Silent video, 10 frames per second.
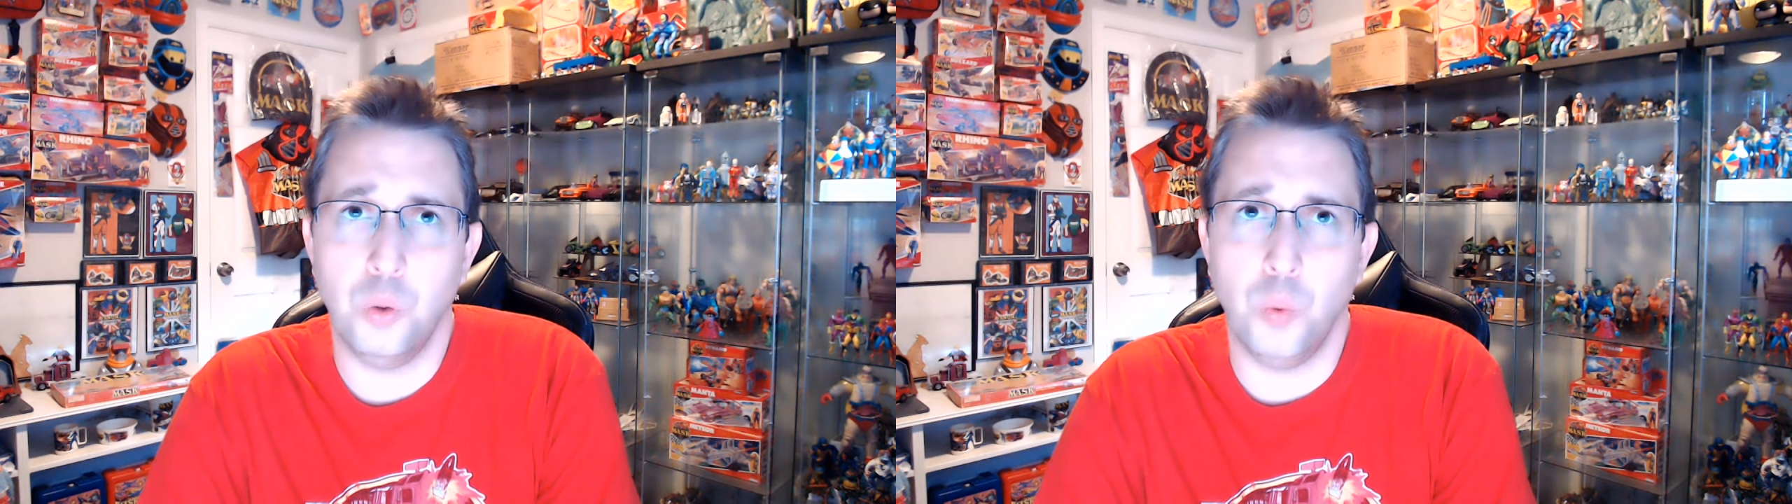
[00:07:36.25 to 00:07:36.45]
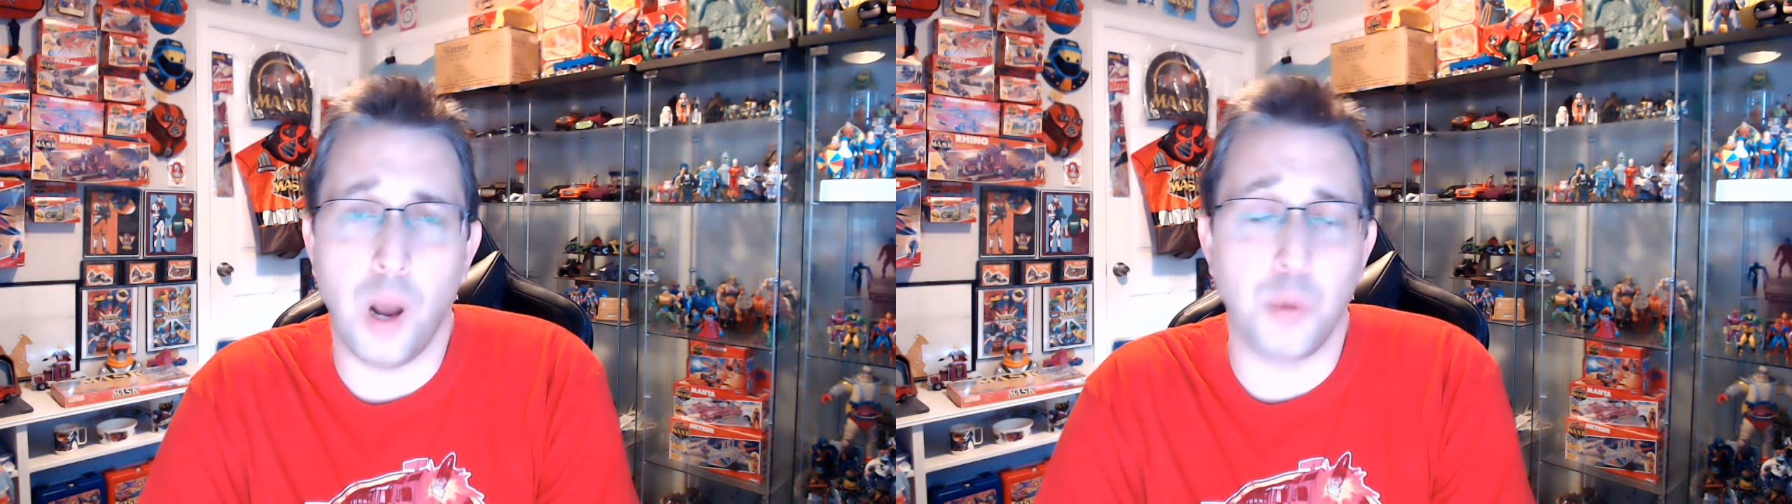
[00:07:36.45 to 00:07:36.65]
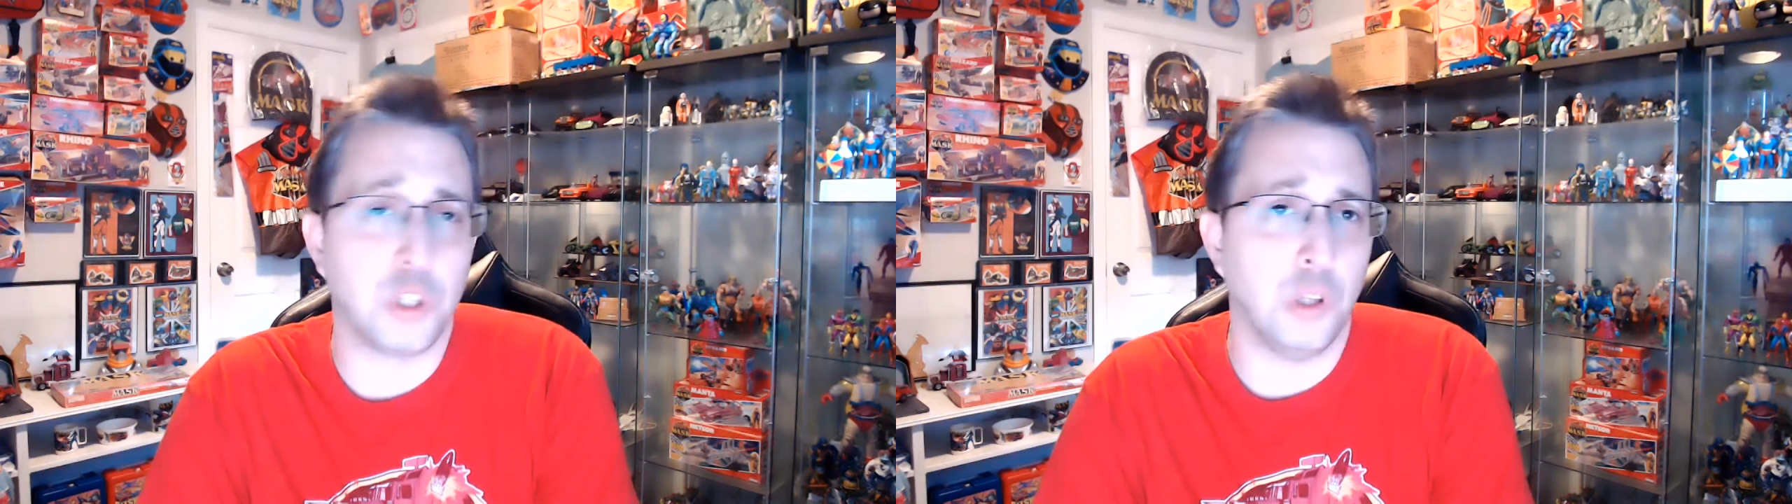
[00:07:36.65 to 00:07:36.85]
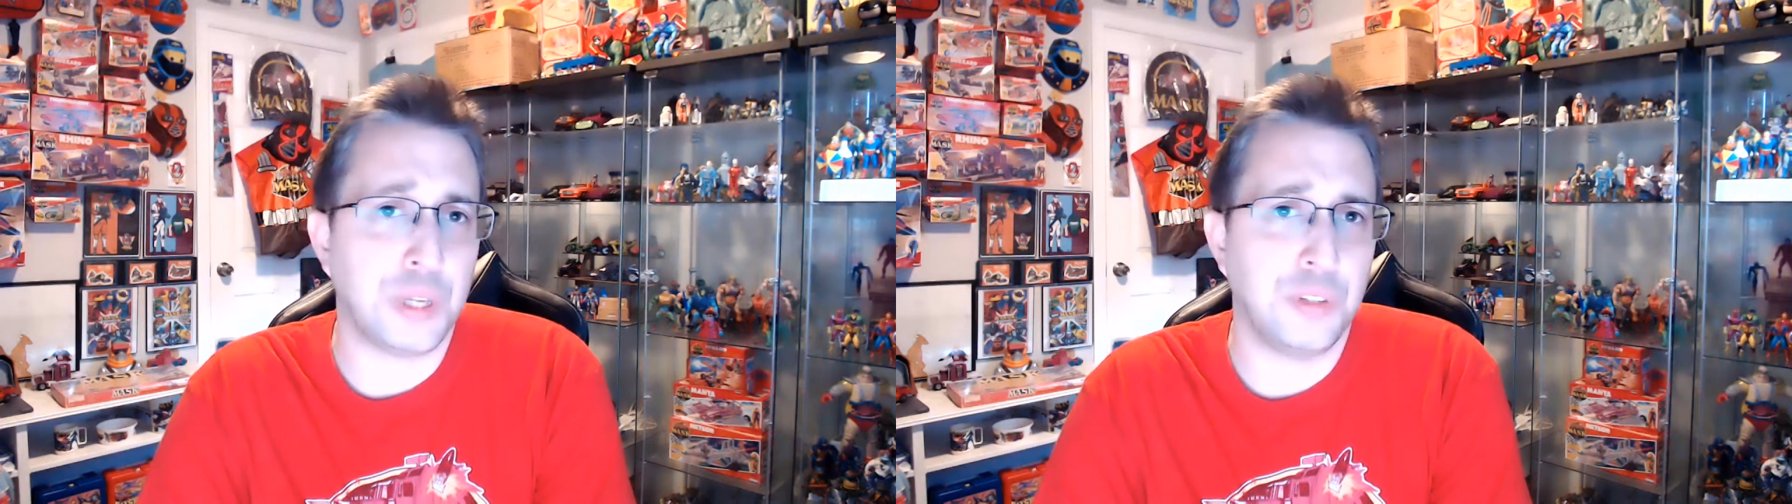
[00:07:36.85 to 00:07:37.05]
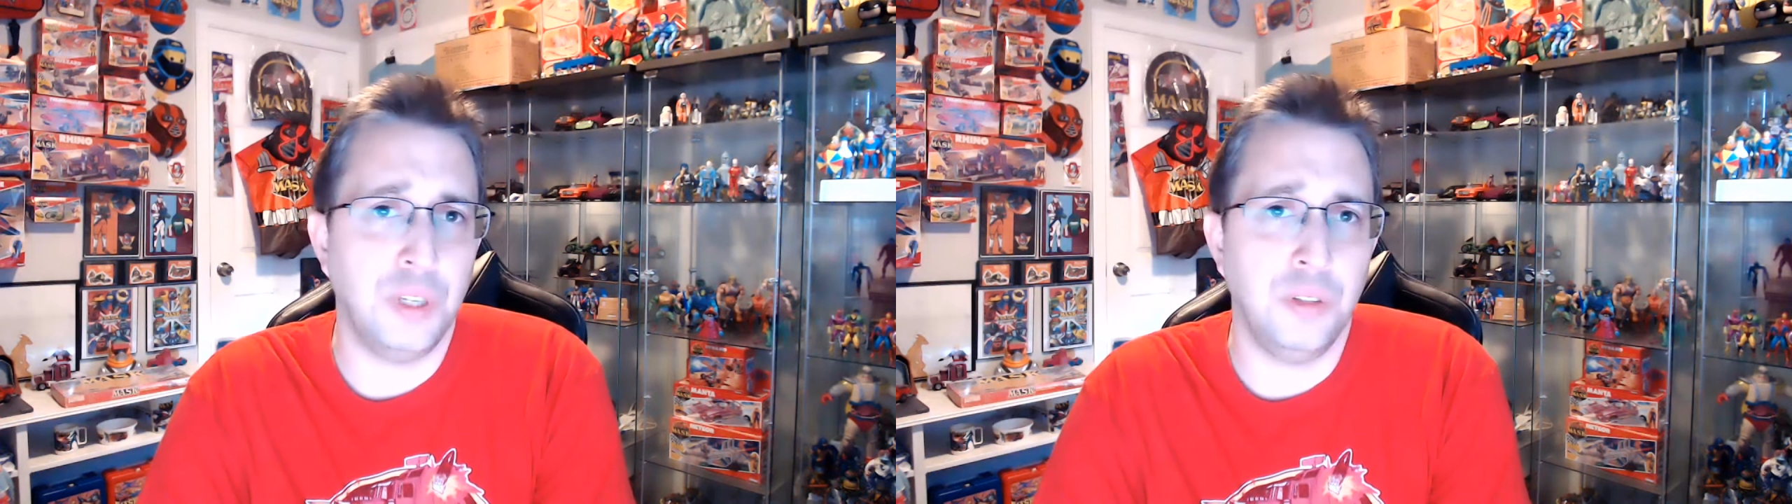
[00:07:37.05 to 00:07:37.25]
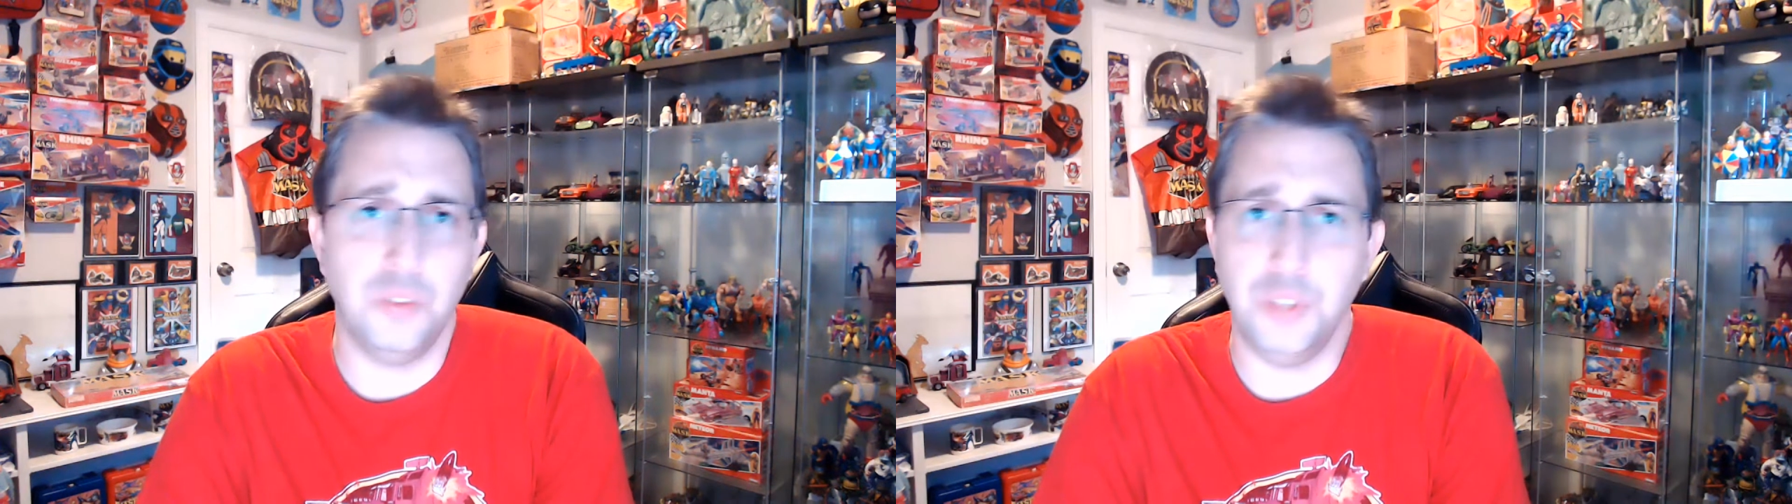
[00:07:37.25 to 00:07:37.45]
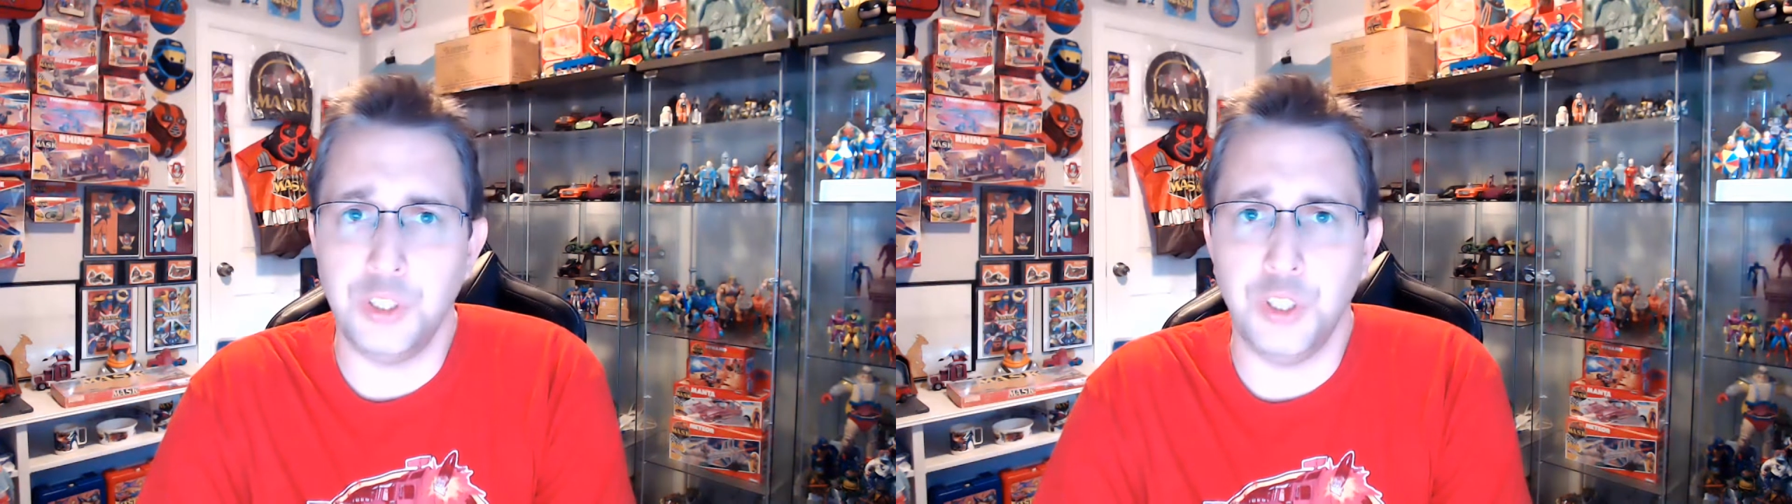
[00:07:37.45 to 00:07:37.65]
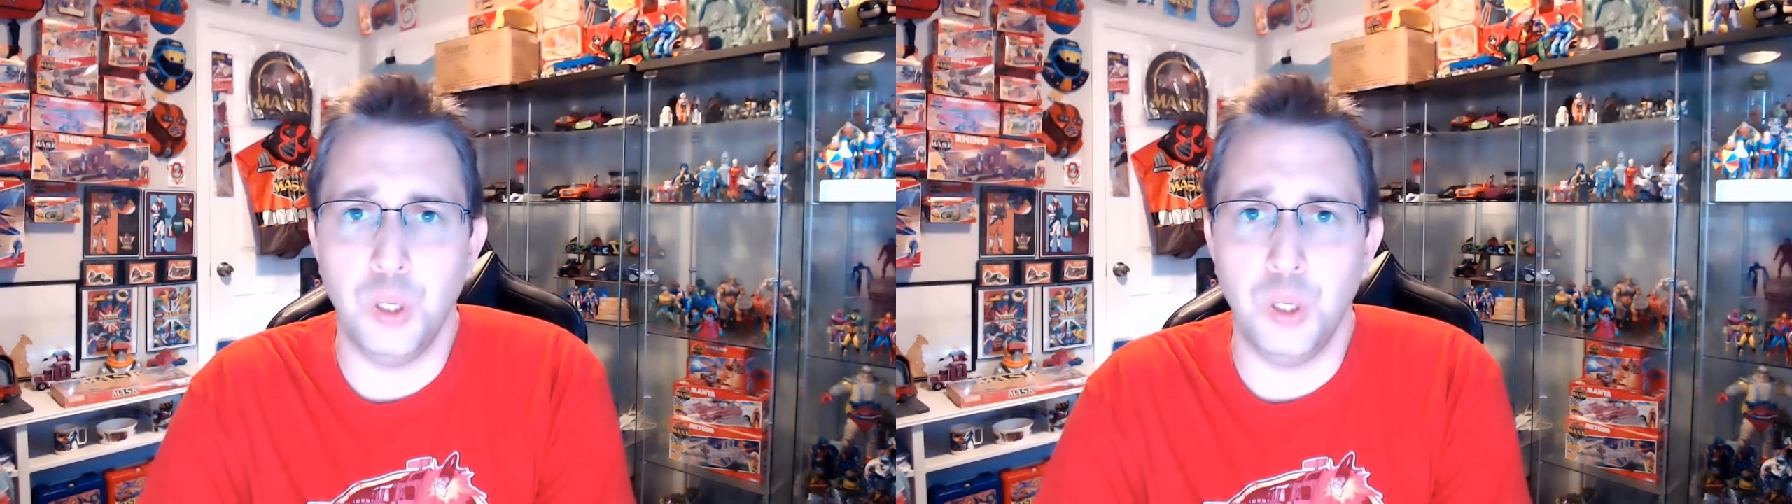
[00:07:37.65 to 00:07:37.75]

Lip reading: when I was collecting the DC